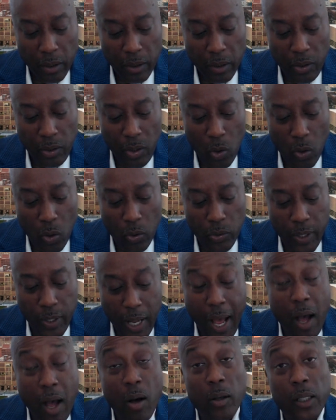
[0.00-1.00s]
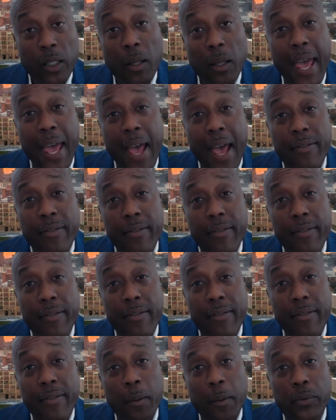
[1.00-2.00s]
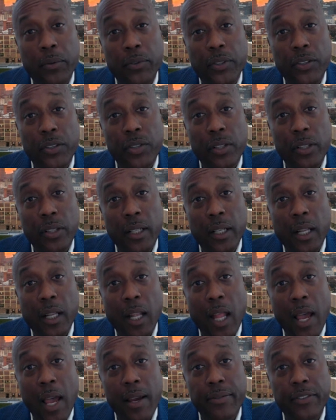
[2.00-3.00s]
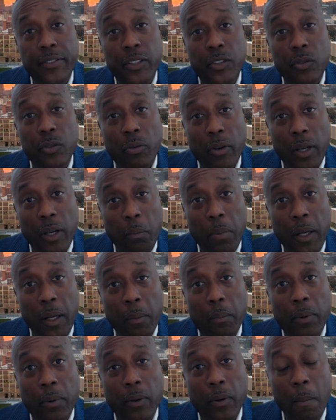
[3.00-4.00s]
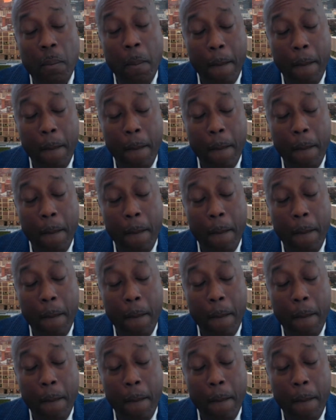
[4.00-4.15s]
you'll not only have a unique position in life to treat people